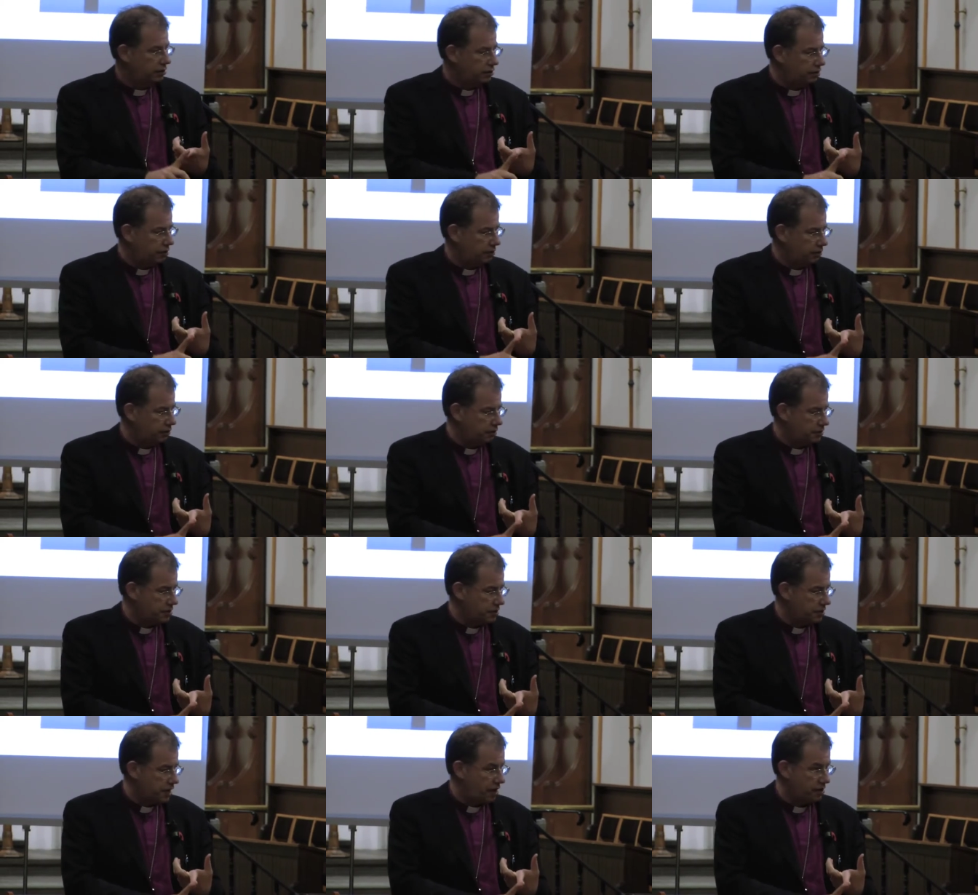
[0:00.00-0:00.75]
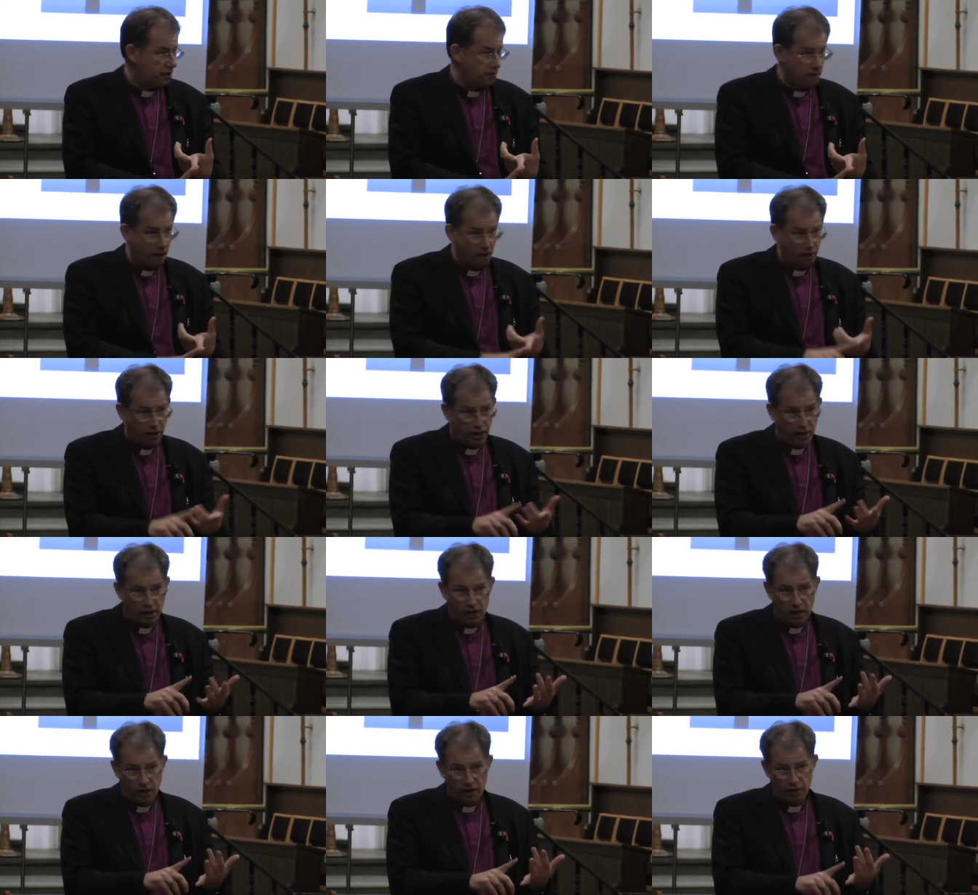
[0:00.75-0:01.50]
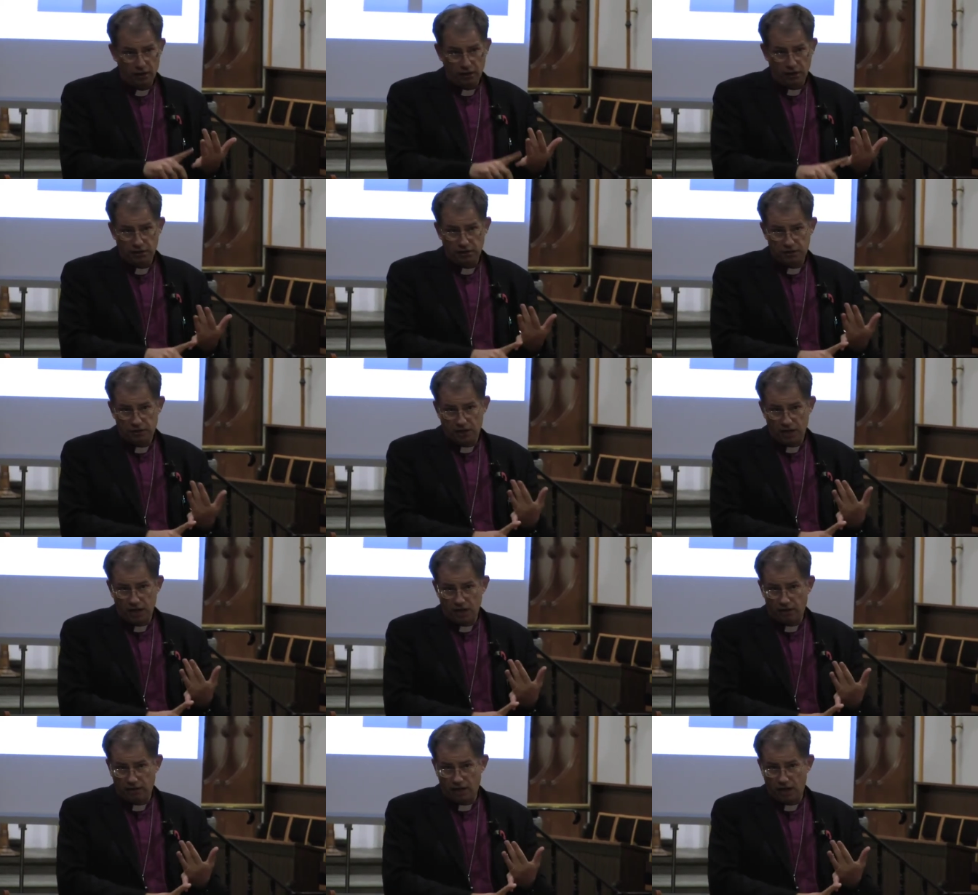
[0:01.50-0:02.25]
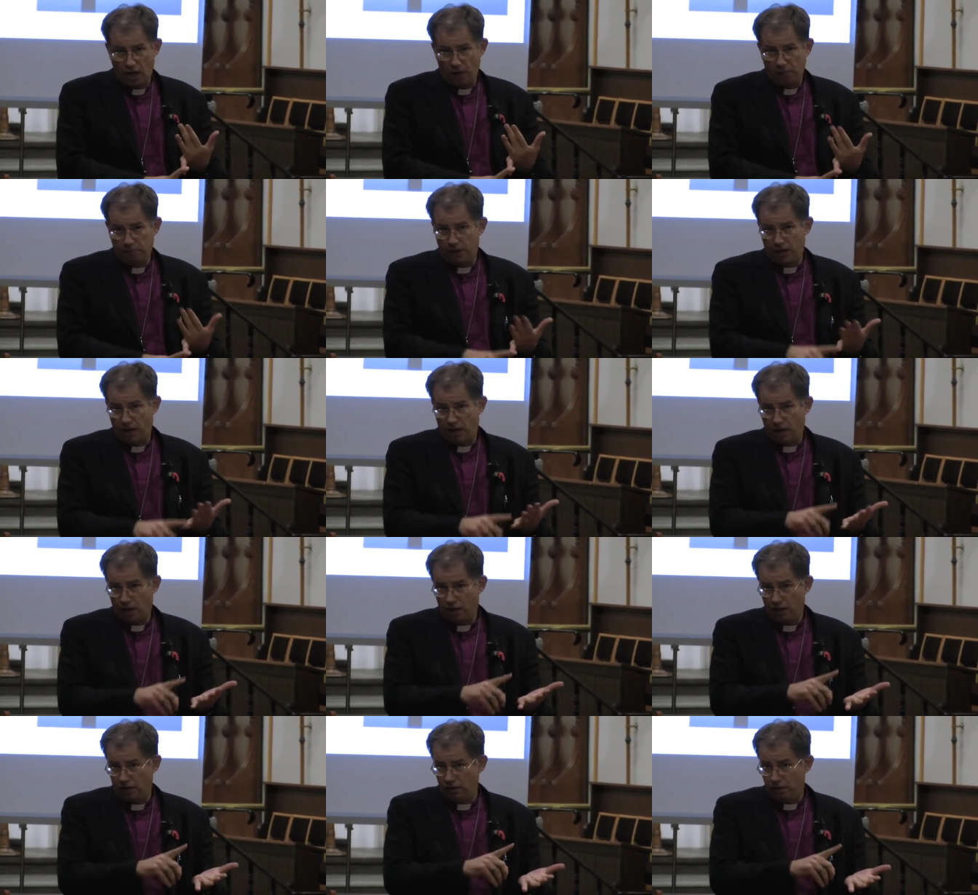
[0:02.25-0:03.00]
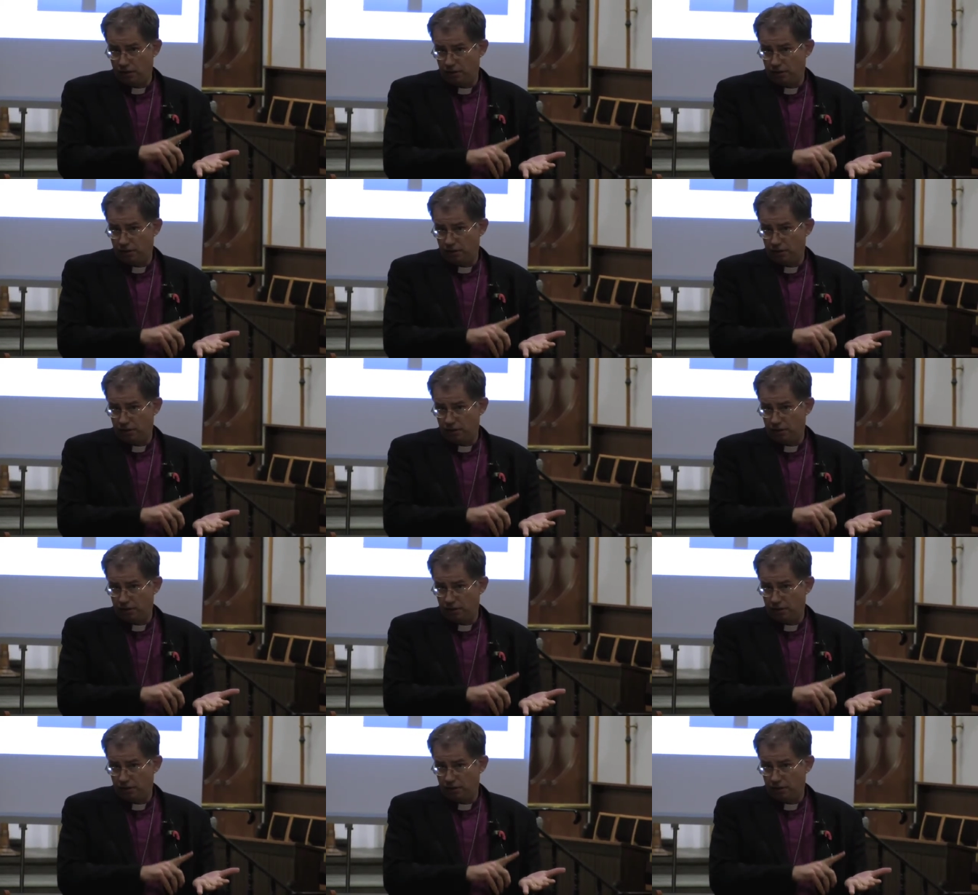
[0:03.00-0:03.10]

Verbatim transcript: to South America, to Ethiopia,